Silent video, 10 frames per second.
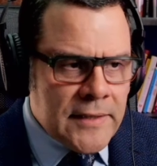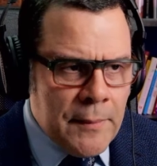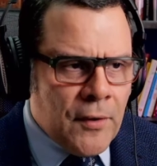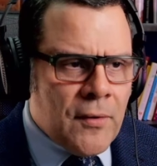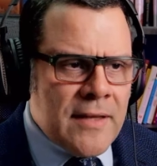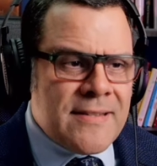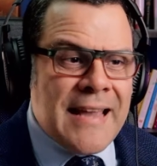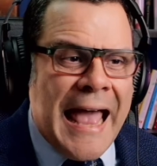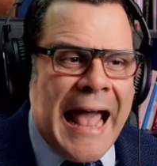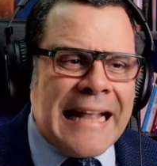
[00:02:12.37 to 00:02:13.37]

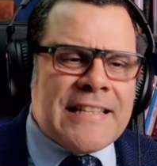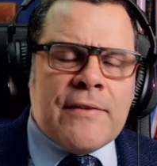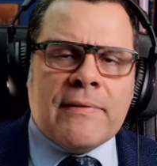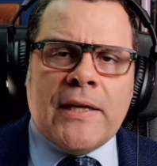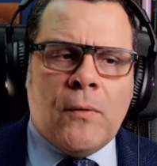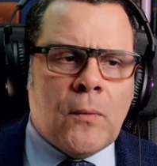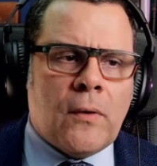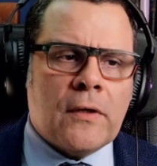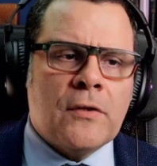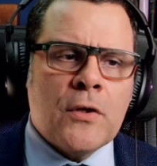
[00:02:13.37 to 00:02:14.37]
Democrats actively
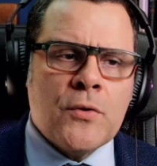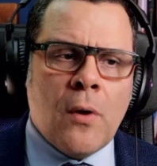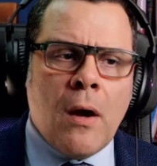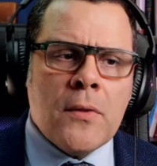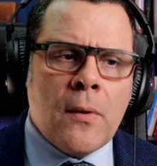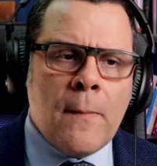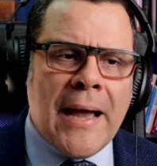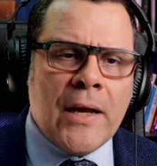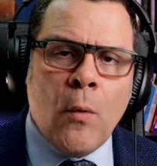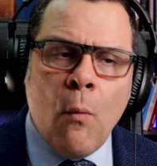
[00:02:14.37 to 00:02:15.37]
worked to
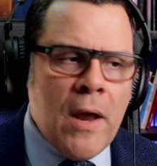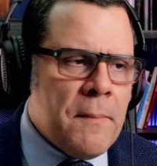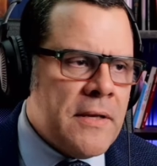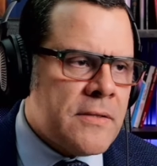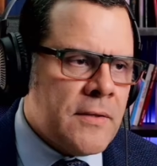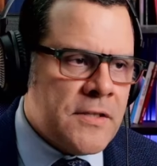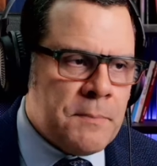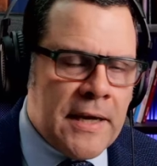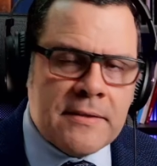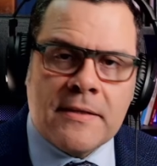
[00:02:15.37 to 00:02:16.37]
undermine women's
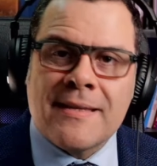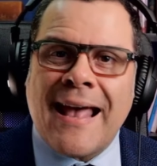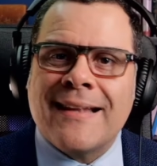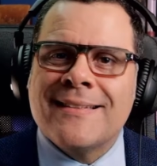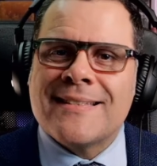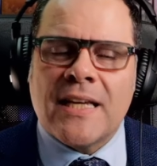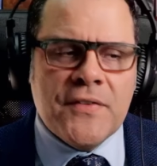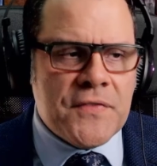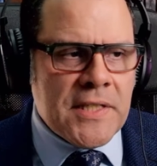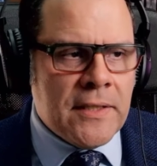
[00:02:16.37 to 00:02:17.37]
spaces and
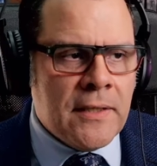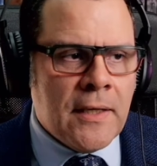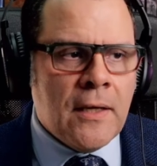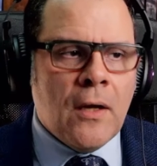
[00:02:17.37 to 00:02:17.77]
safety.